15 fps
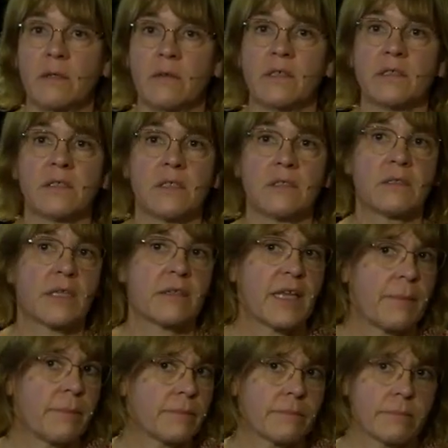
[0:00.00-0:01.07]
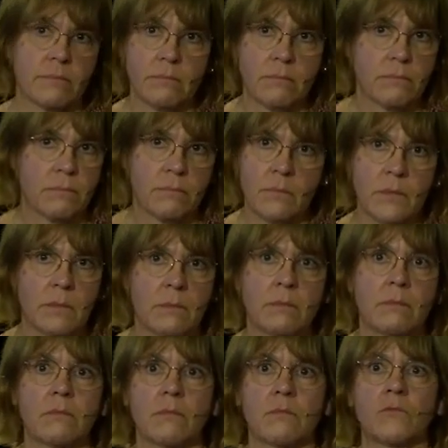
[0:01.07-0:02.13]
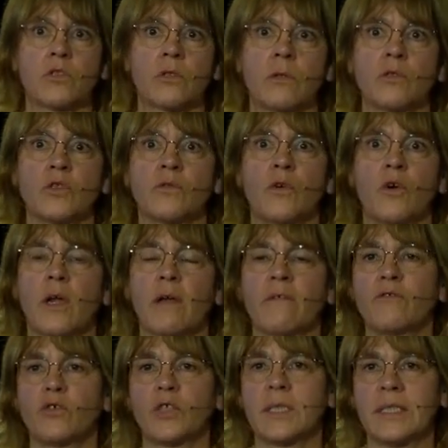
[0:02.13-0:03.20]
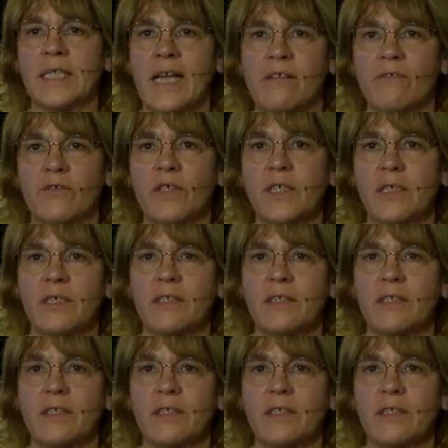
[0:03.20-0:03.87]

I think their name talks for itself.